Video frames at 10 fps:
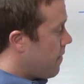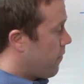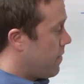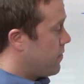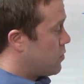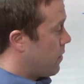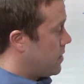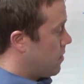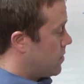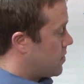for inventory
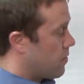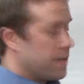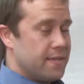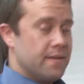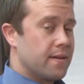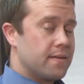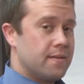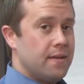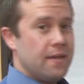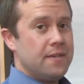turns, 36
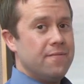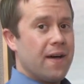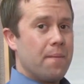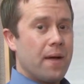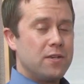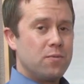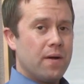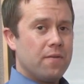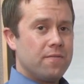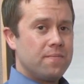divided by
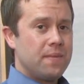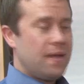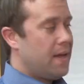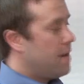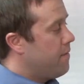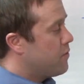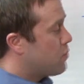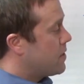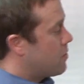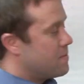12. Now,
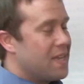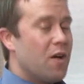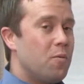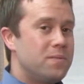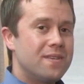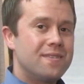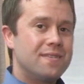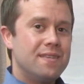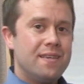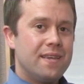inventory turns helps us
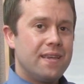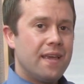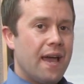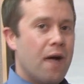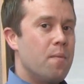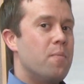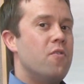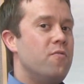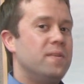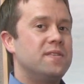see how
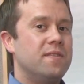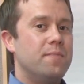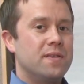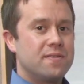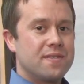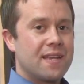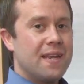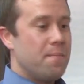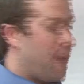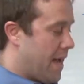improvements in the business can
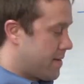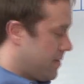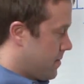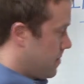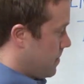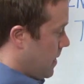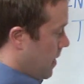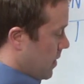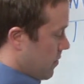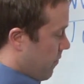impact us.
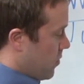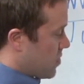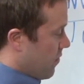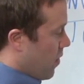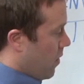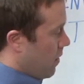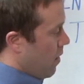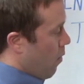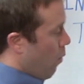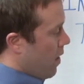So first of all,
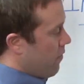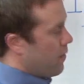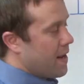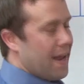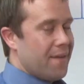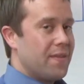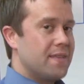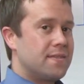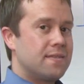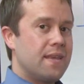what if we can have
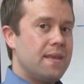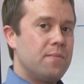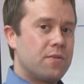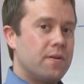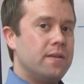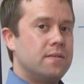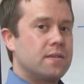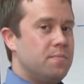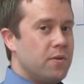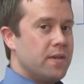that same
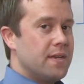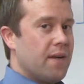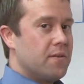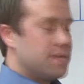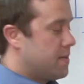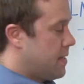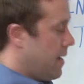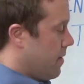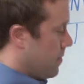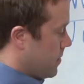$36 million in
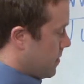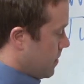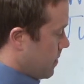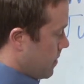sales